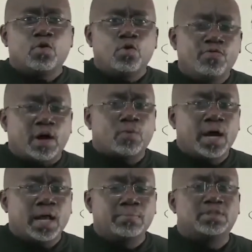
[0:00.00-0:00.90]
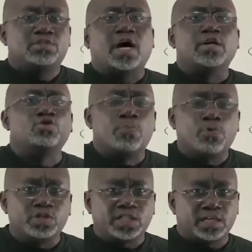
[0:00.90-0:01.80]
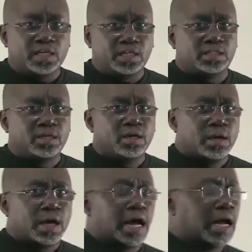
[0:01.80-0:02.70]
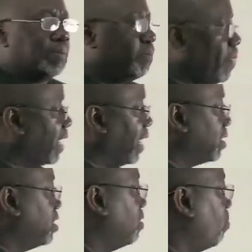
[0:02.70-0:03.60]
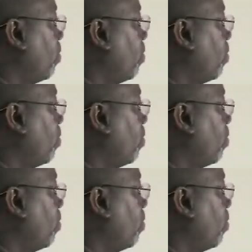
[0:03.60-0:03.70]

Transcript: overwhelmed trying to process these packets.